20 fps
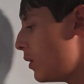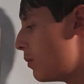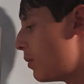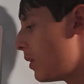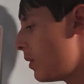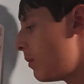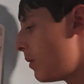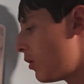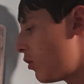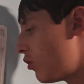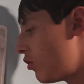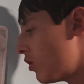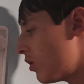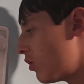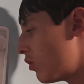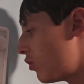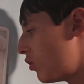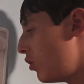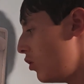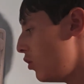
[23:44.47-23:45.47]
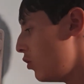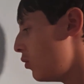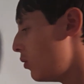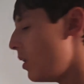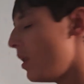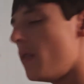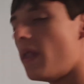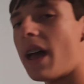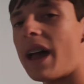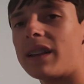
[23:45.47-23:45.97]
Pretty much just
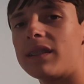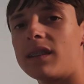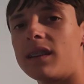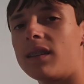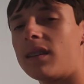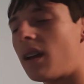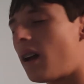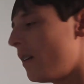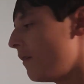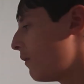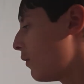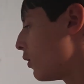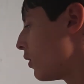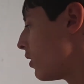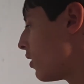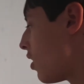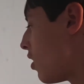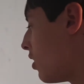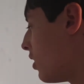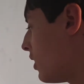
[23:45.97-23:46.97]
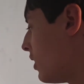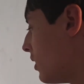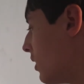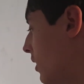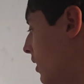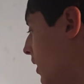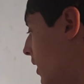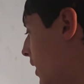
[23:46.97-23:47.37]
do that design for an R